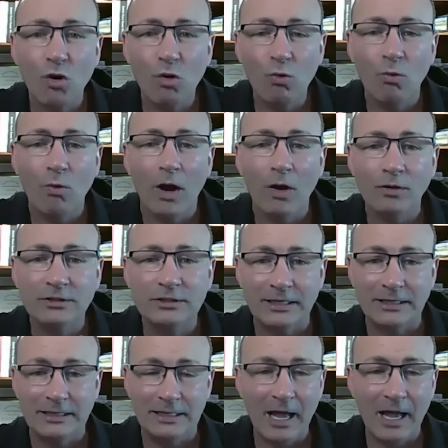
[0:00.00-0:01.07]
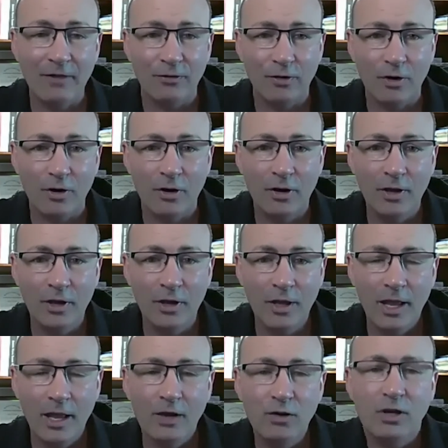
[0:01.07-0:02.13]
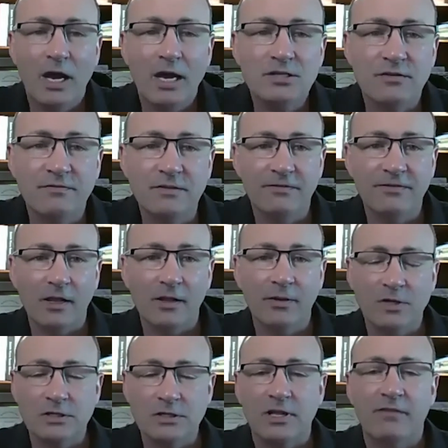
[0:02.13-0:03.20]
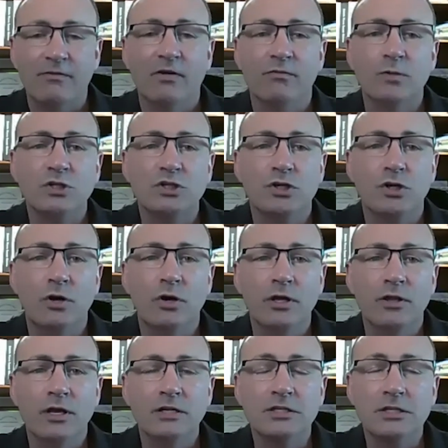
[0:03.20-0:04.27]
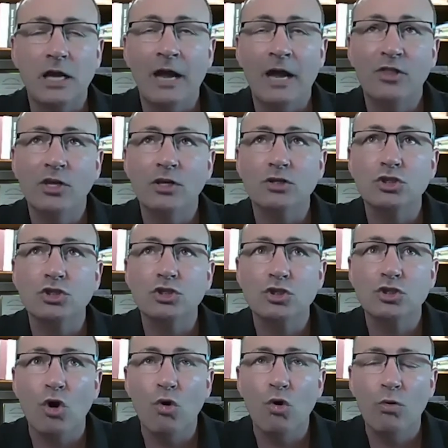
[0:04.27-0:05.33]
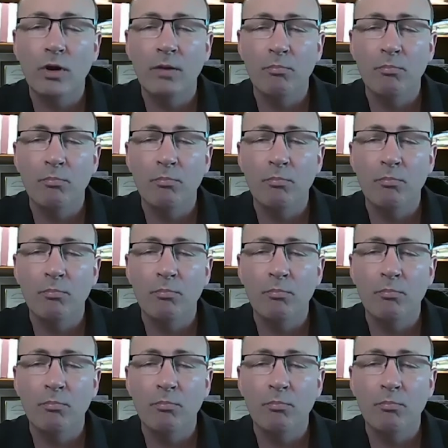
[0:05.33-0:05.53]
well together, and you guys have developed this level of maturity that is, I think, so